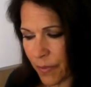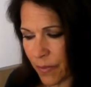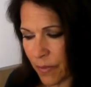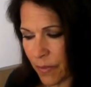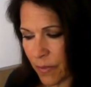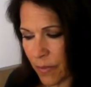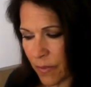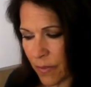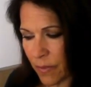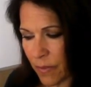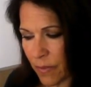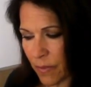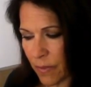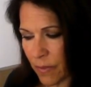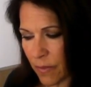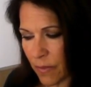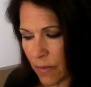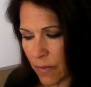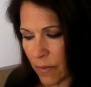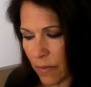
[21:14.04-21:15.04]

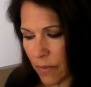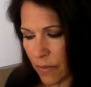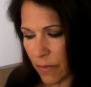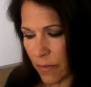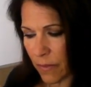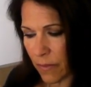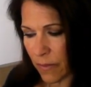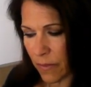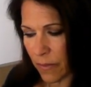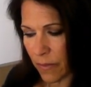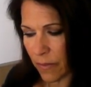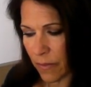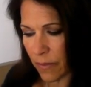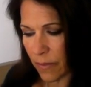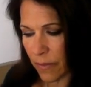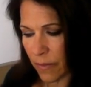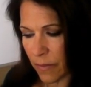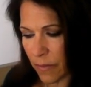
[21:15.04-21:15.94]
No one is speaking in this clip.